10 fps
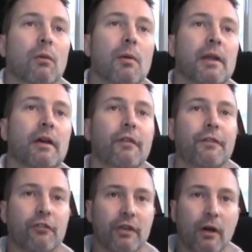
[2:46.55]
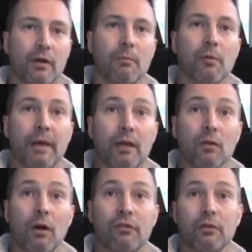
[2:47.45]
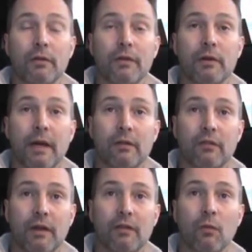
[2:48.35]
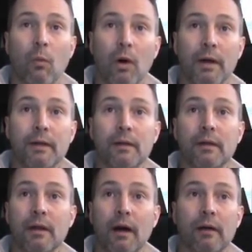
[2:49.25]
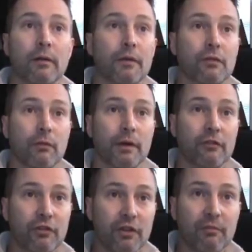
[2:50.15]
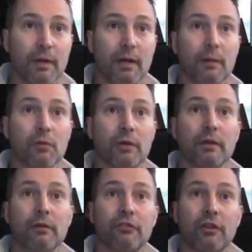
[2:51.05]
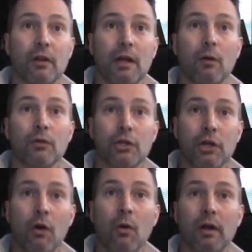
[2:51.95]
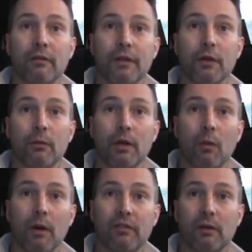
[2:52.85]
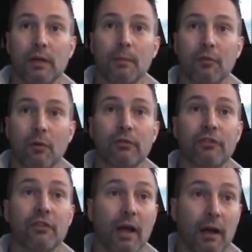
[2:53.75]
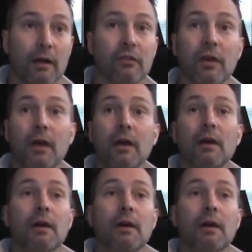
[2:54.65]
Women have officially outnumbered men in law school in the United States. One, in honor of this great achievement, I am looking to shell out dough on a video request outlining pros and cons